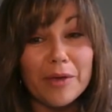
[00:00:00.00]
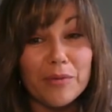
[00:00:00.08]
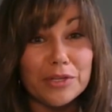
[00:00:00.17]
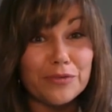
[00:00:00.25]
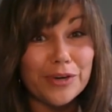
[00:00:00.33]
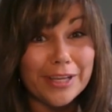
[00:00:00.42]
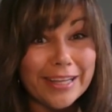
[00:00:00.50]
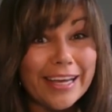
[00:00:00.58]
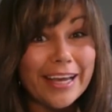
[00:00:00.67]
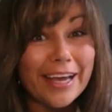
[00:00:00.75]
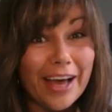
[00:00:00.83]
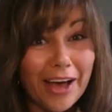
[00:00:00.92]
it was
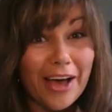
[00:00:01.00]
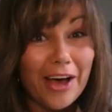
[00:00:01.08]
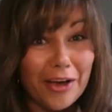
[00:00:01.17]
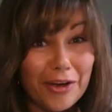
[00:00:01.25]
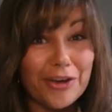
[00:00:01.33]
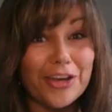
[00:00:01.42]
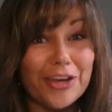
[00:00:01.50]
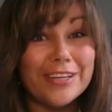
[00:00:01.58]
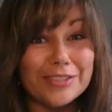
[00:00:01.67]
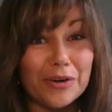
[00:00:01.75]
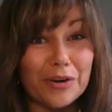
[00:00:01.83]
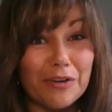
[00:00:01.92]
really a, a
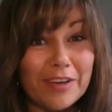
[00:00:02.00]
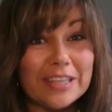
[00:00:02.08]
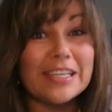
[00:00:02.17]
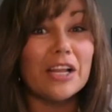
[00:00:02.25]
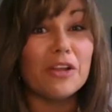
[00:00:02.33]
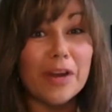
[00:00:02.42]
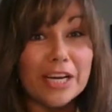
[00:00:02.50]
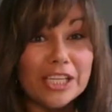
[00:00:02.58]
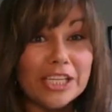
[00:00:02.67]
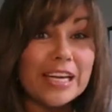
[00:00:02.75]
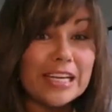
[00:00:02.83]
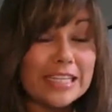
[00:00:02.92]
good sort of
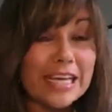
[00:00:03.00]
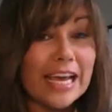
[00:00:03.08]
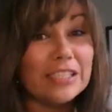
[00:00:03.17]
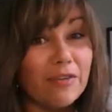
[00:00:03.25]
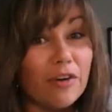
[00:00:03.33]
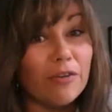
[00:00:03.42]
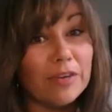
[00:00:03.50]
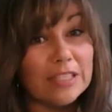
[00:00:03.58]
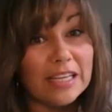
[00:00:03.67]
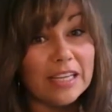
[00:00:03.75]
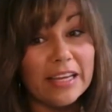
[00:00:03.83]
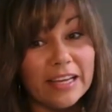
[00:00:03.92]
acceleration and test of our
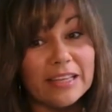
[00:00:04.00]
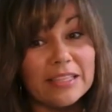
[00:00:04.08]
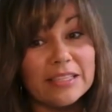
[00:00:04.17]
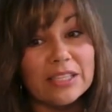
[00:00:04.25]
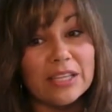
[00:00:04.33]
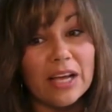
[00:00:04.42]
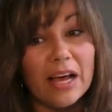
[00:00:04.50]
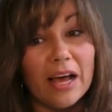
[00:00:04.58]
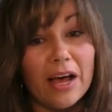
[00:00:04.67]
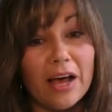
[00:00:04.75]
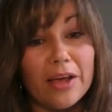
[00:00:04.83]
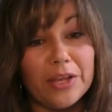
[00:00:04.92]
resilience,
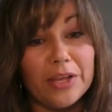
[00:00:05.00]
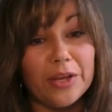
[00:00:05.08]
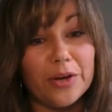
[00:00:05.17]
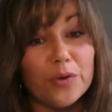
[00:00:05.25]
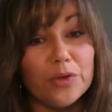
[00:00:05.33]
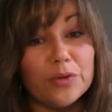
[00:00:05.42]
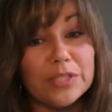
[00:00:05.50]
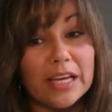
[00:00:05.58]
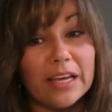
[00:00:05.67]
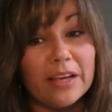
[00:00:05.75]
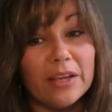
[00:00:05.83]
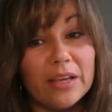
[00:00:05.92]
uh, you know,
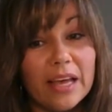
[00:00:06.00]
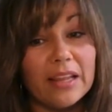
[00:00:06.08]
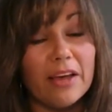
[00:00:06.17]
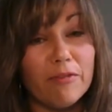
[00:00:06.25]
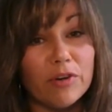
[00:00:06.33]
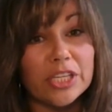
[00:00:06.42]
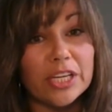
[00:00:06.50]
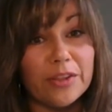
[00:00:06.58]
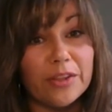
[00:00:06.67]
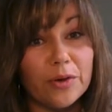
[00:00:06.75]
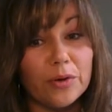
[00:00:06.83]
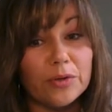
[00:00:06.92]
using and
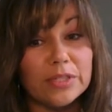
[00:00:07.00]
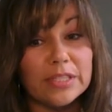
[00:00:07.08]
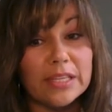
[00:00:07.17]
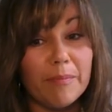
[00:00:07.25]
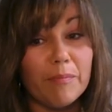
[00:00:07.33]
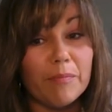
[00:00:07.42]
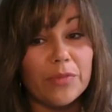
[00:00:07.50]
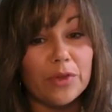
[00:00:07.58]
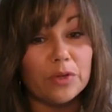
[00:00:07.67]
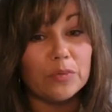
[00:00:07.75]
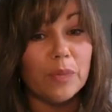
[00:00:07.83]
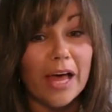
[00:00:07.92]
leveraging those um,
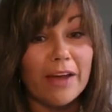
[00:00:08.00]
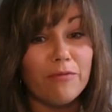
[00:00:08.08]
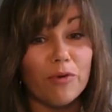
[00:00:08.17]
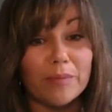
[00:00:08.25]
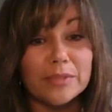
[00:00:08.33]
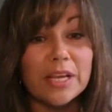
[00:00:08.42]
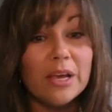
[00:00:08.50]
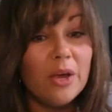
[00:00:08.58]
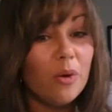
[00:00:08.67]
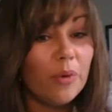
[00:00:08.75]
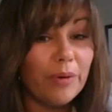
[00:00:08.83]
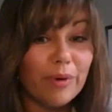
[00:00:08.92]
those platforms.
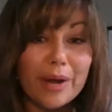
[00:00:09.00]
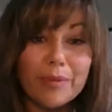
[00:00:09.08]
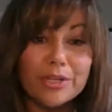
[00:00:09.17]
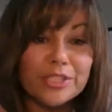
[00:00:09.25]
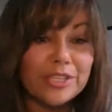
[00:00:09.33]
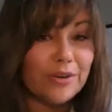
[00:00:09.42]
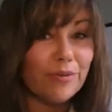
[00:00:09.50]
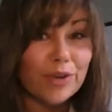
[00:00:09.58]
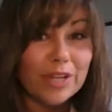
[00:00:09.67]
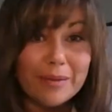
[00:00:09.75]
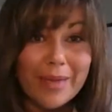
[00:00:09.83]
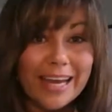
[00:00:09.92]
We were able to
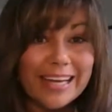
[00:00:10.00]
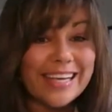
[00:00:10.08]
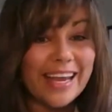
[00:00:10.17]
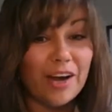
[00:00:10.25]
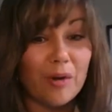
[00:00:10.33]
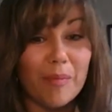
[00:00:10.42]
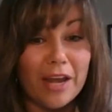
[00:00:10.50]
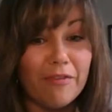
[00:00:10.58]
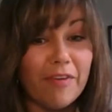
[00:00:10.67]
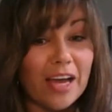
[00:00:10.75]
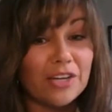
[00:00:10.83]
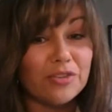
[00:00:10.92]
really maintain our
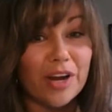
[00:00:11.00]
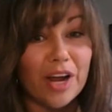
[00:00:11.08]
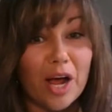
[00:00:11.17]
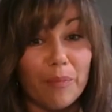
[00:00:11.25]
manufacturing